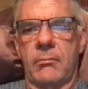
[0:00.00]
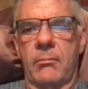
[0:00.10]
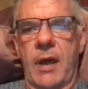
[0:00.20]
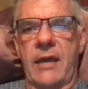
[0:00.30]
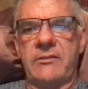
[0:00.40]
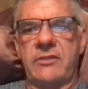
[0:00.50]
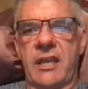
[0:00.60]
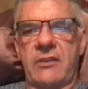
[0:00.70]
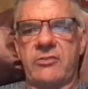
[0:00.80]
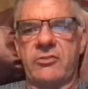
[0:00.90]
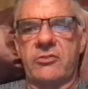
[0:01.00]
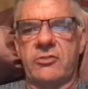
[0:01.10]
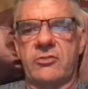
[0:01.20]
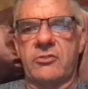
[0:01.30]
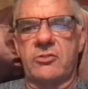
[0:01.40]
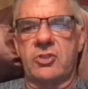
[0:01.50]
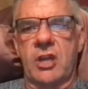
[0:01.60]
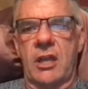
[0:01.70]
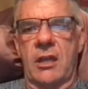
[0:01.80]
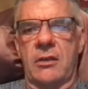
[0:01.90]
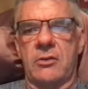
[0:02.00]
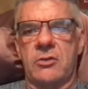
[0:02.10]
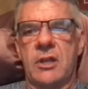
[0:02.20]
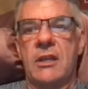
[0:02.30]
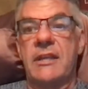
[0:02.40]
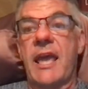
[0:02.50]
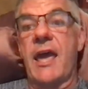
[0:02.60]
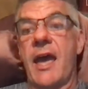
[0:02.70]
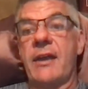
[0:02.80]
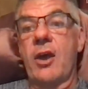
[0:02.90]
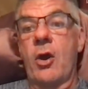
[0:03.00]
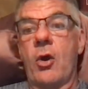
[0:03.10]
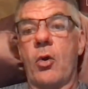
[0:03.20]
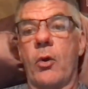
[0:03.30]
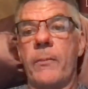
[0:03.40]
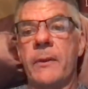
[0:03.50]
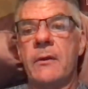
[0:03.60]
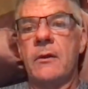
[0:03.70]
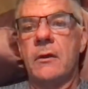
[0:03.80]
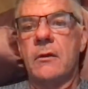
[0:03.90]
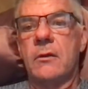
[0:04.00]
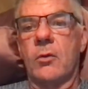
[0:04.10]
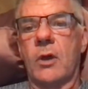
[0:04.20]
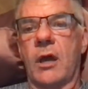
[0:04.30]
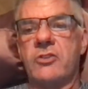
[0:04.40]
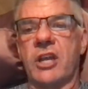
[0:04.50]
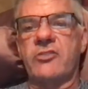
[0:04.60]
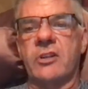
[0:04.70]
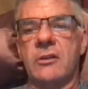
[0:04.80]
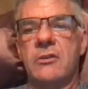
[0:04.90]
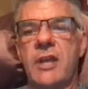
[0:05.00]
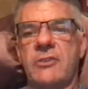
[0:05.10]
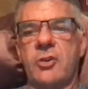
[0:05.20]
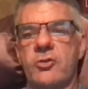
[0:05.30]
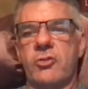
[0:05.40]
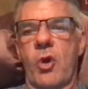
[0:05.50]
My tastes change. Yeah, I know. Justin, tattoos are